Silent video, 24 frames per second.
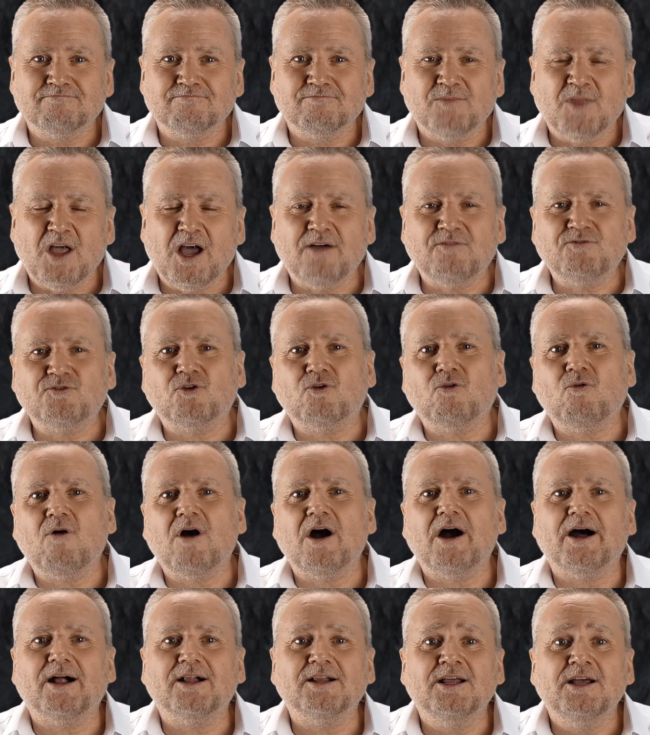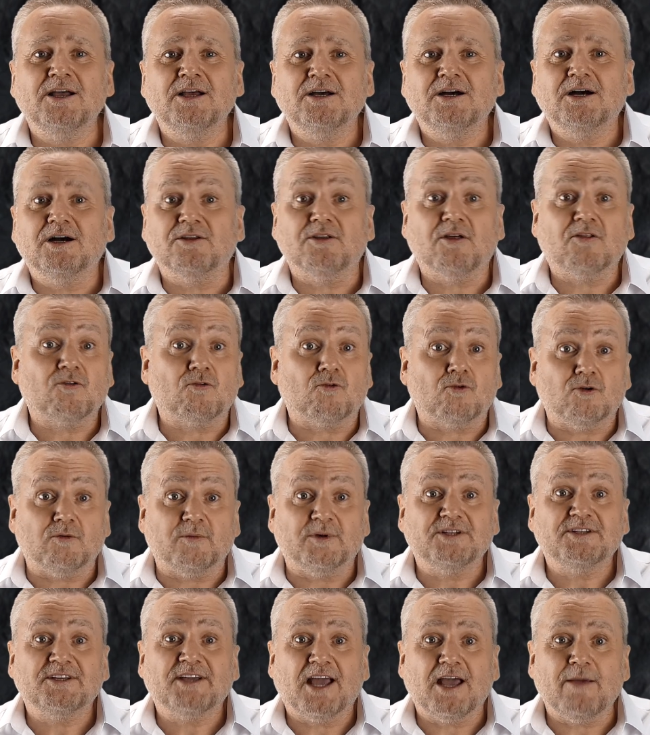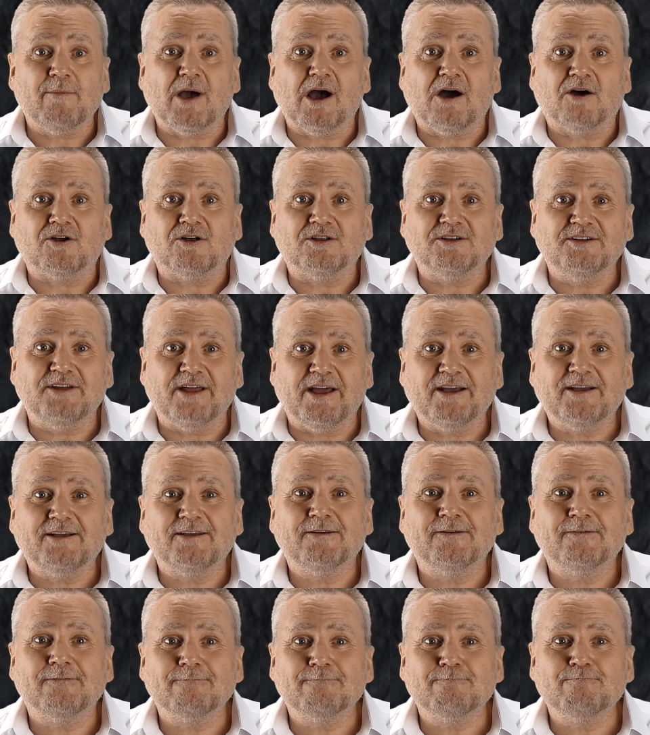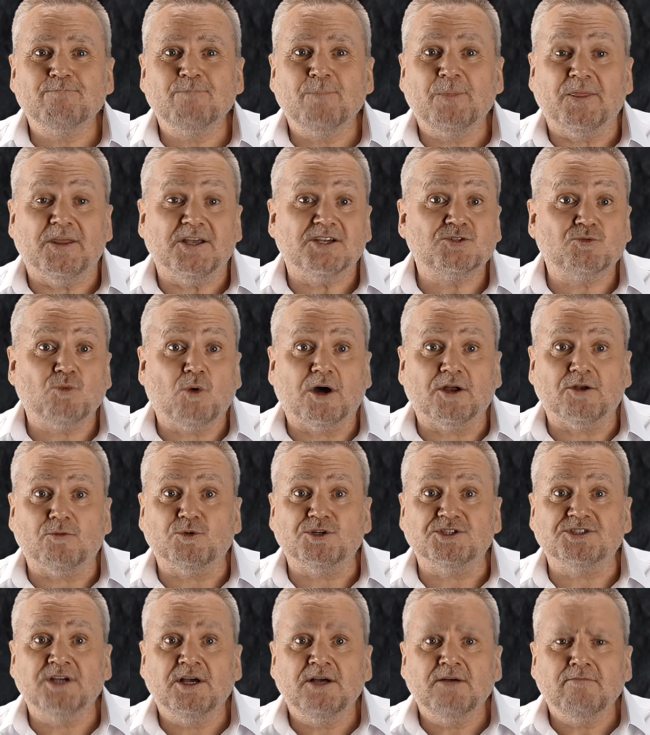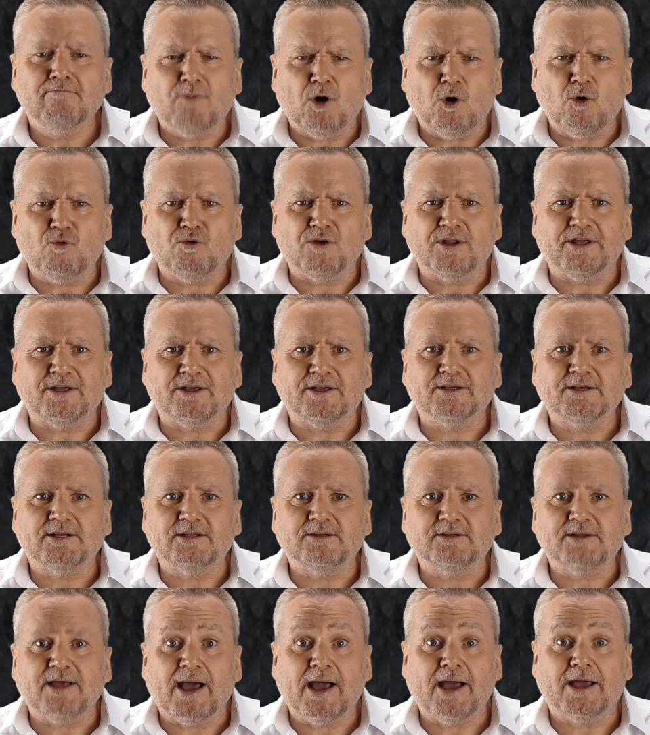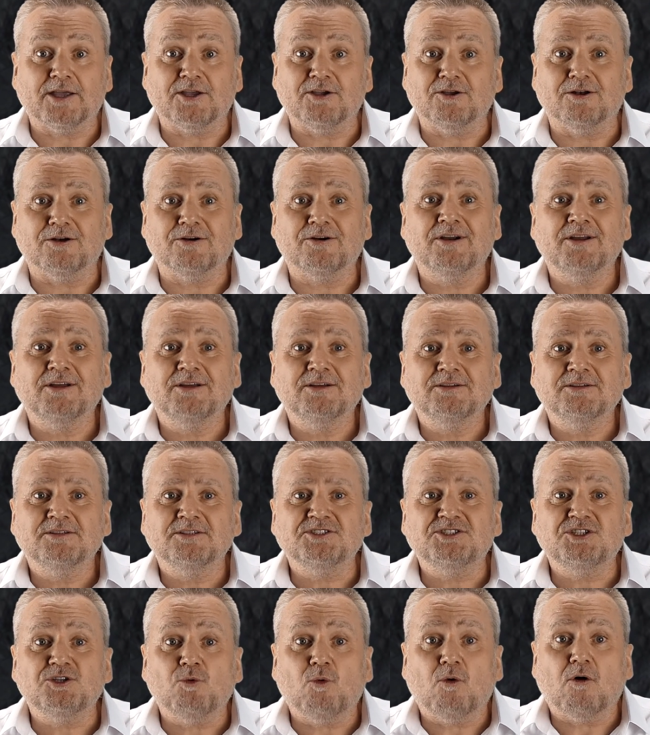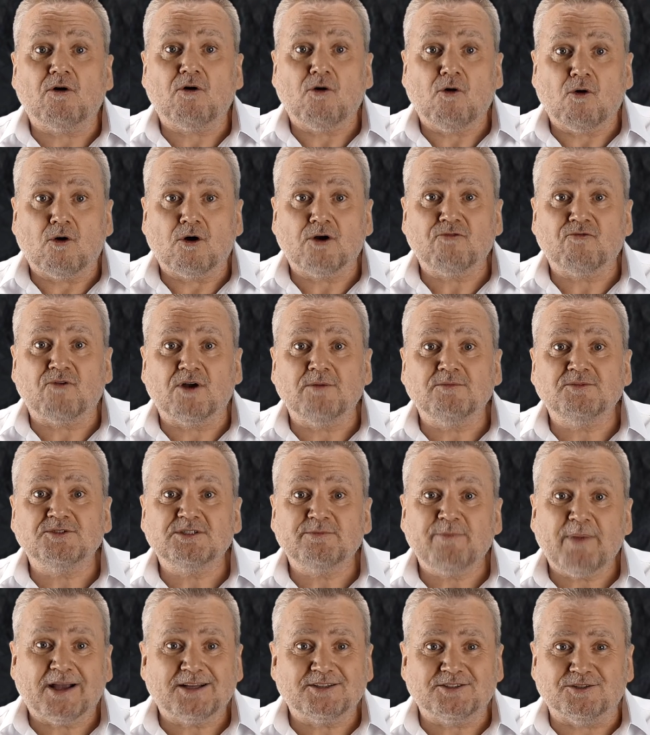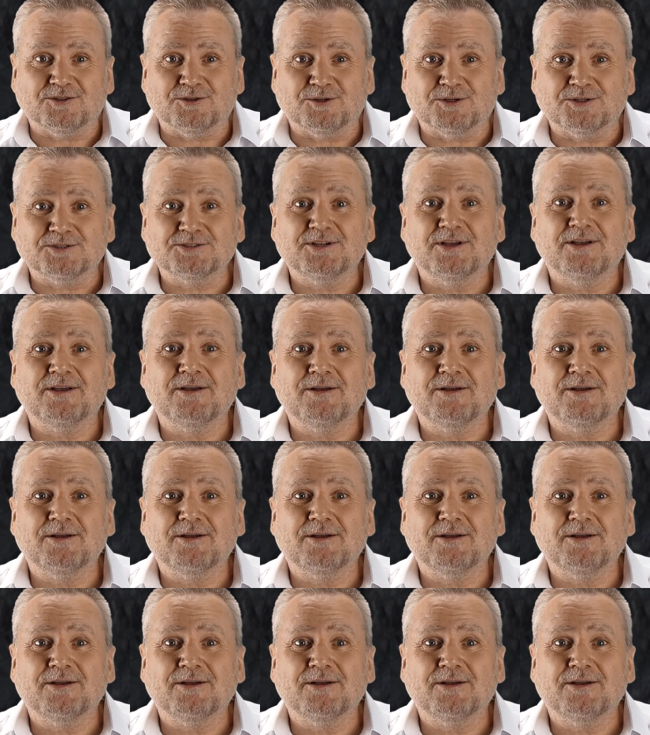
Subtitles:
After a while, another woman came out on deck. This one was bony and angular, and she wore horn-rimmed spectacles.